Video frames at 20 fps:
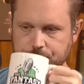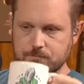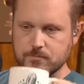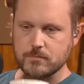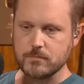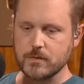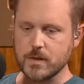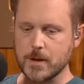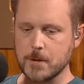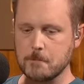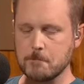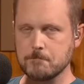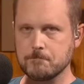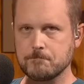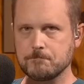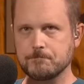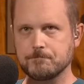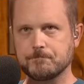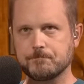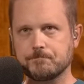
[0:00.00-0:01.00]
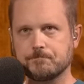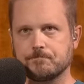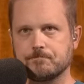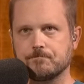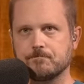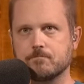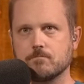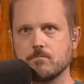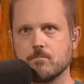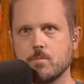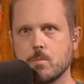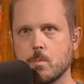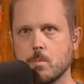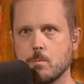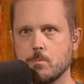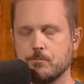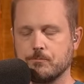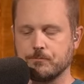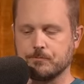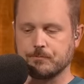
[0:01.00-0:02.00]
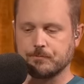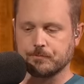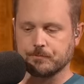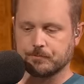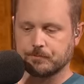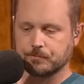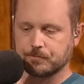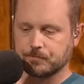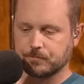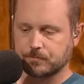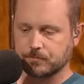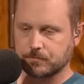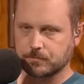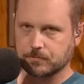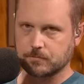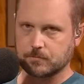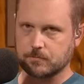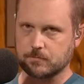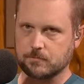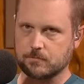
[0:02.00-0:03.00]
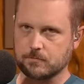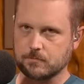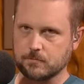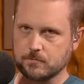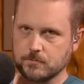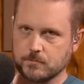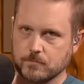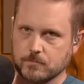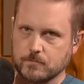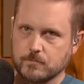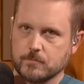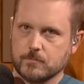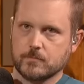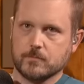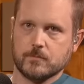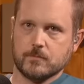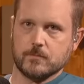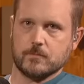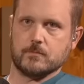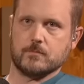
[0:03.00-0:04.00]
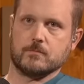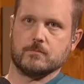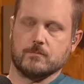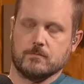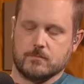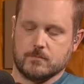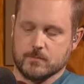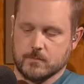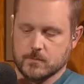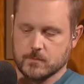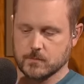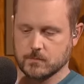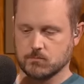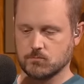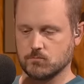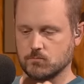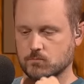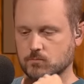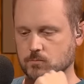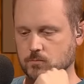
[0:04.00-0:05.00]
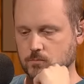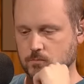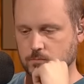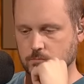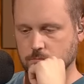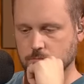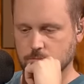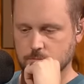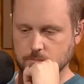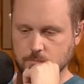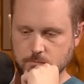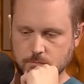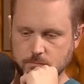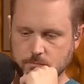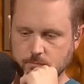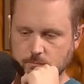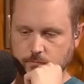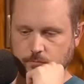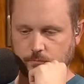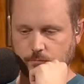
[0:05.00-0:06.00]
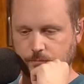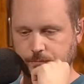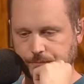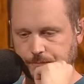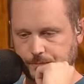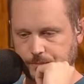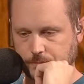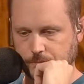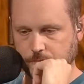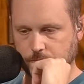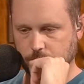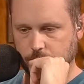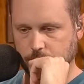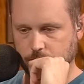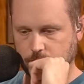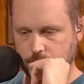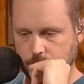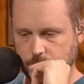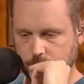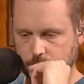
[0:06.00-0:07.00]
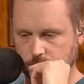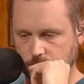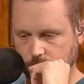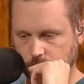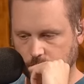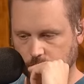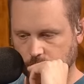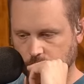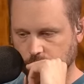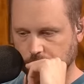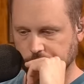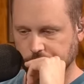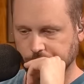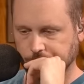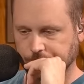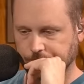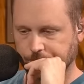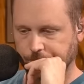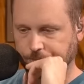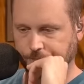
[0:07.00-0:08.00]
The person shown says nothing.